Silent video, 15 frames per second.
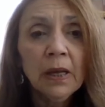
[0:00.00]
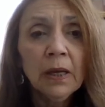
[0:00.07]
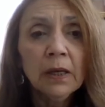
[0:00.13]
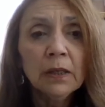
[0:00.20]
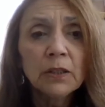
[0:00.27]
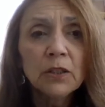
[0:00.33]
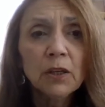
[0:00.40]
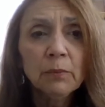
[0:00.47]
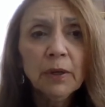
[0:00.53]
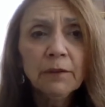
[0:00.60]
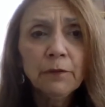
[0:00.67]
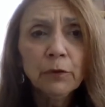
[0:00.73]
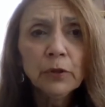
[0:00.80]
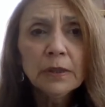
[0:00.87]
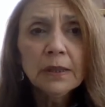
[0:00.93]
So my
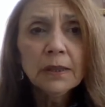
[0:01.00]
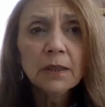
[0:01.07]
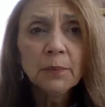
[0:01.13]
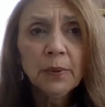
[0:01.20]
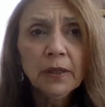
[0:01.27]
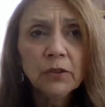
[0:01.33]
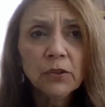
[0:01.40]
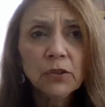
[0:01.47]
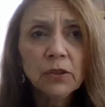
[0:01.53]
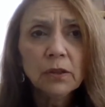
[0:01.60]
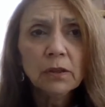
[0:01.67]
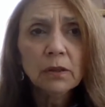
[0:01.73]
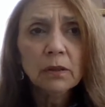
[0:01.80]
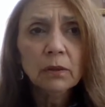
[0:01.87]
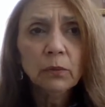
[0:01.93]
first
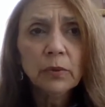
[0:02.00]
expansion was